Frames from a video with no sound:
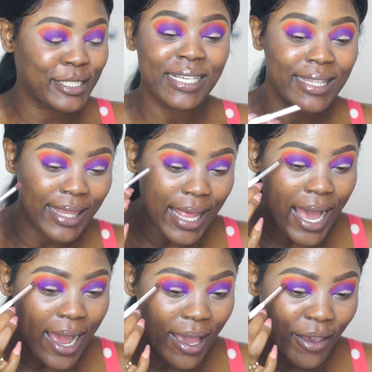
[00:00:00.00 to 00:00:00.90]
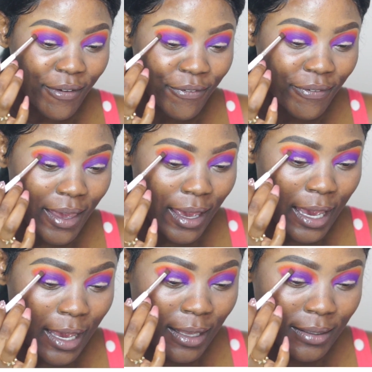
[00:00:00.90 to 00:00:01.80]
to life
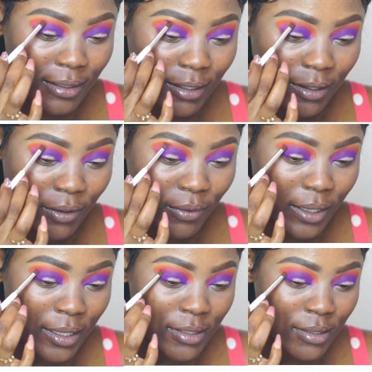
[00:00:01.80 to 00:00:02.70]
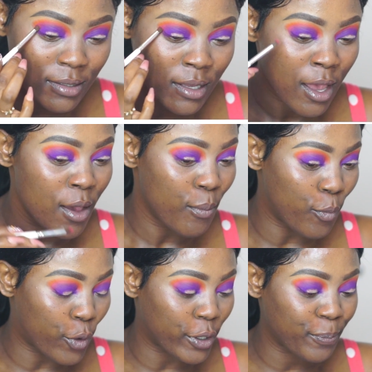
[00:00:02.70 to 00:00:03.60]
and, you know, it's
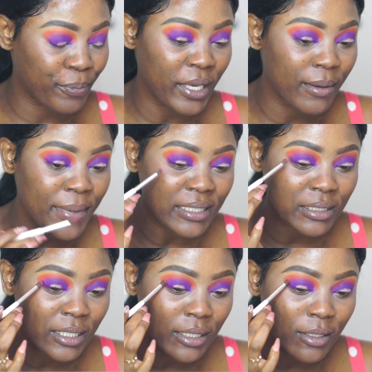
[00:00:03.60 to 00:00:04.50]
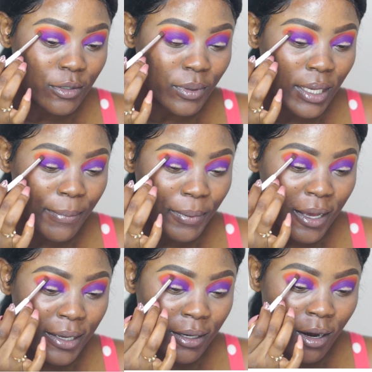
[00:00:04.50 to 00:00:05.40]
more pigmented, because when you
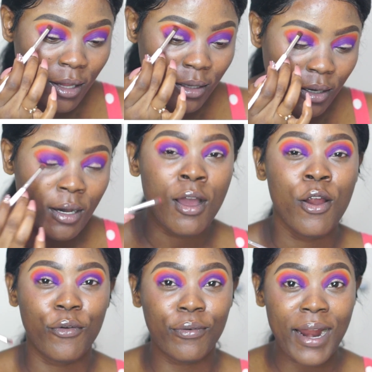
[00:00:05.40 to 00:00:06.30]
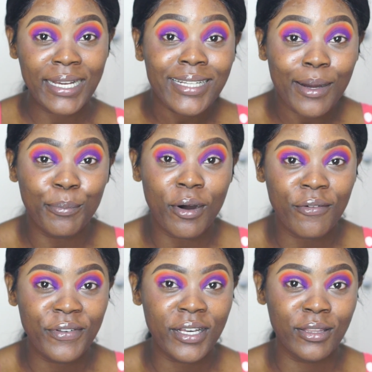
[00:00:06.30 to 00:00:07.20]
apply a color right
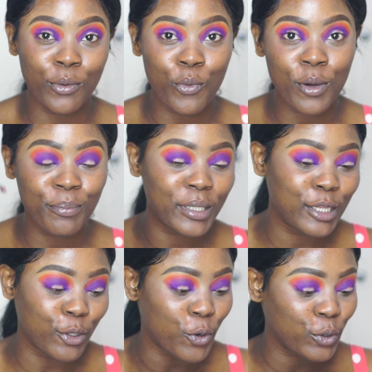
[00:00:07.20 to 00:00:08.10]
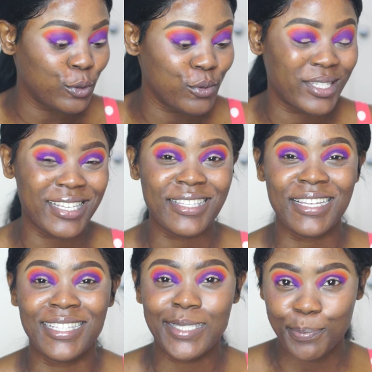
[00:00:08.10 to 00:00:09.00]
above it, the one below loses
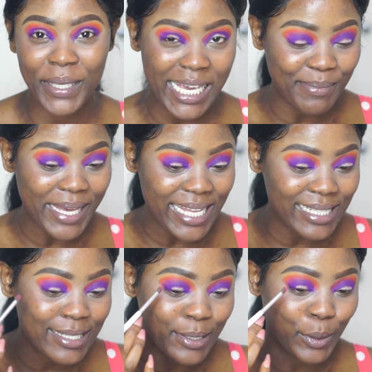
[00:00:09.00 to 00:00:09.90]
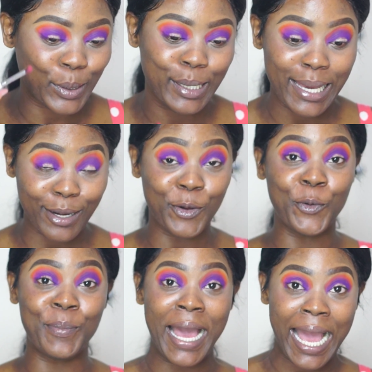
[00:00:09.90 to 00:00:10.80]
its pigment, so you gotta
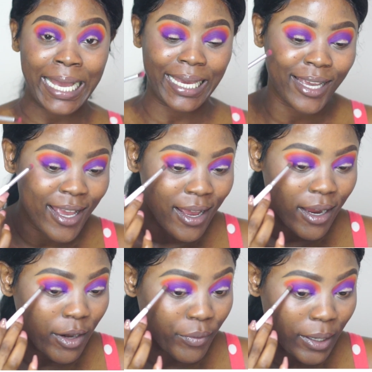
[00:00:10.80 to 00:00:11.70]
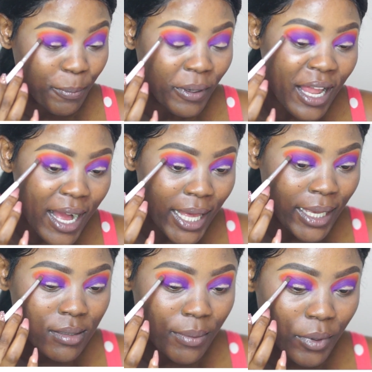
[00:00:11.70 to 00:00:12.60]
go back and
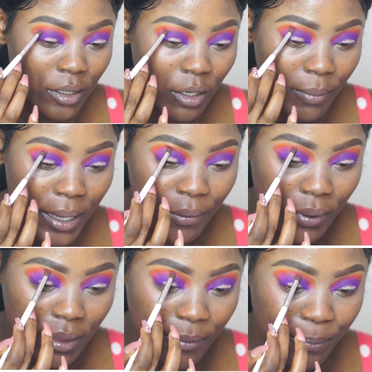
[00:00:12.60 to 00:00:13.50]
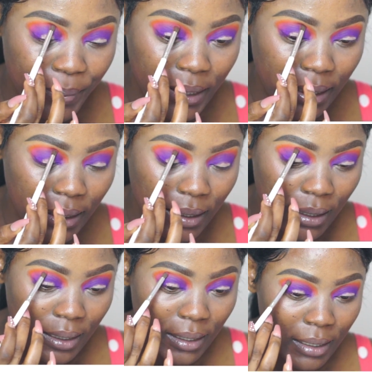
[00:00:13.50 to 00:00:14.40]
reapply. So I'm gonna go back with the
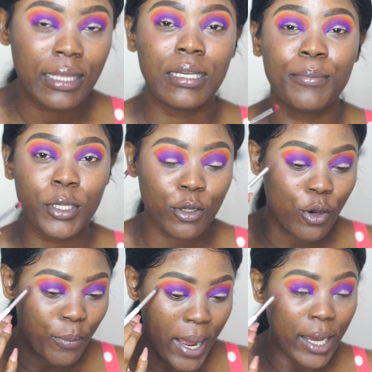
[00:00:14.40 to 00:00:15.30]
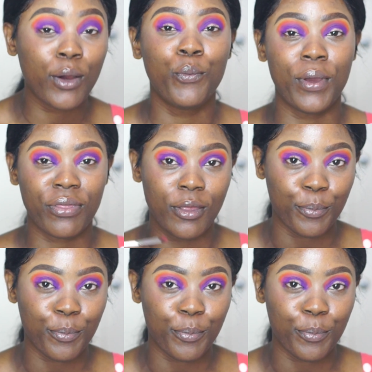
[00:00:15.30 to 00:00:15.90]
pink and then I'm gonna go back with the